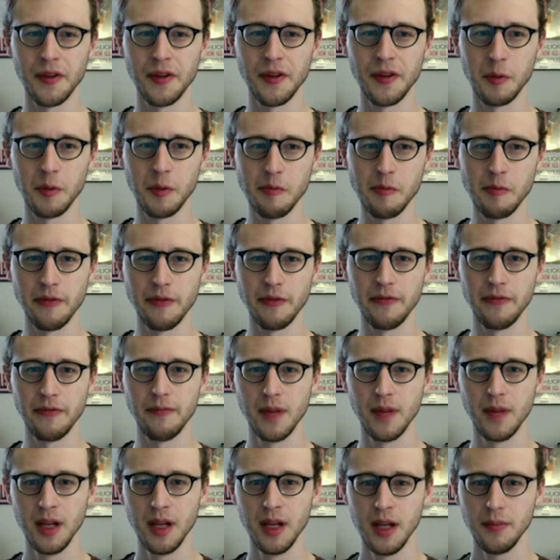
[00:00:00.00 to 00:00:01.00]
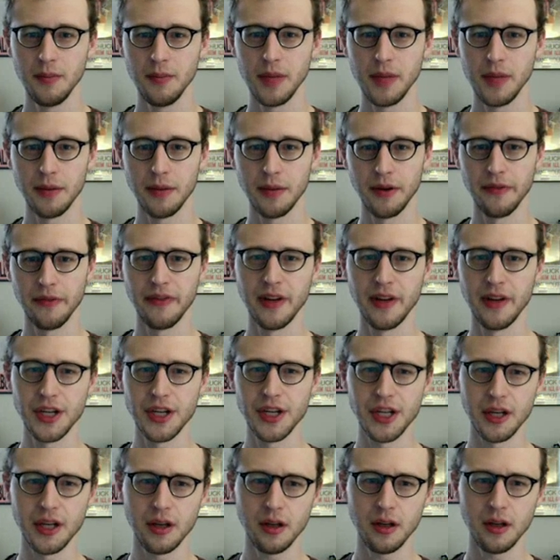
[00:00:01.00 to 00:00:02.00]
whether we would be able to
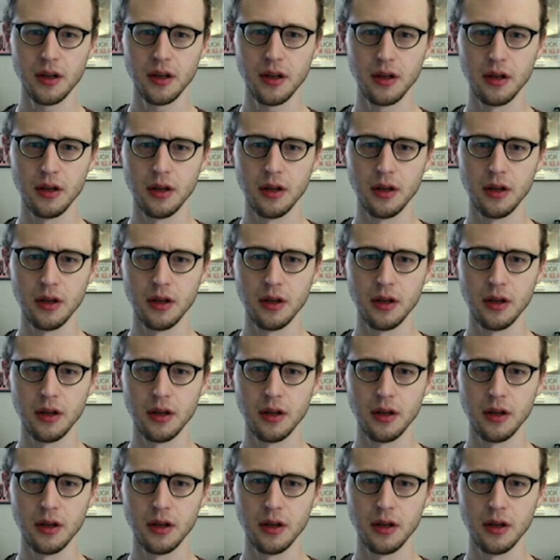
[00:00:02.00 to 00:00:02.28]
finish it.